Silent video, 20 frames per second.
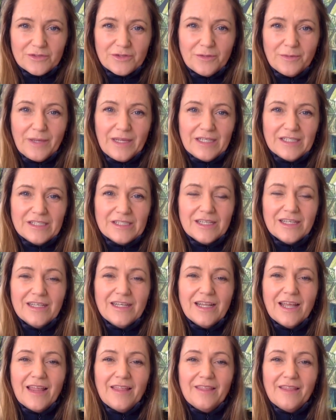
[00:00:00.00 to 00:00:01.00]

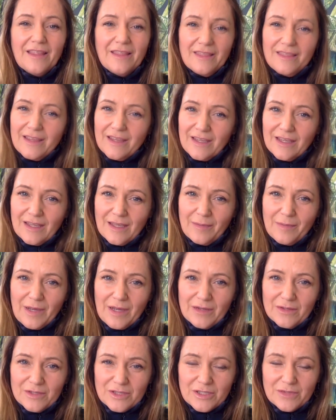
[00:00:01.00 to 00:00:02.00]
cremation and then thinking
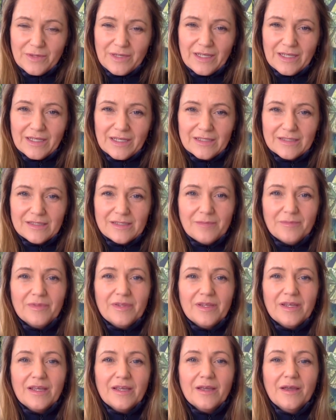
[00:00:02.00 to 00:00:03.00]
about doing
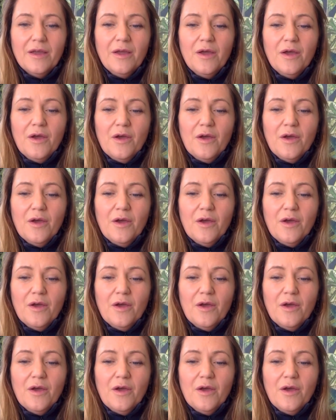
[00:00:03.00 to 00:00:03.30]
something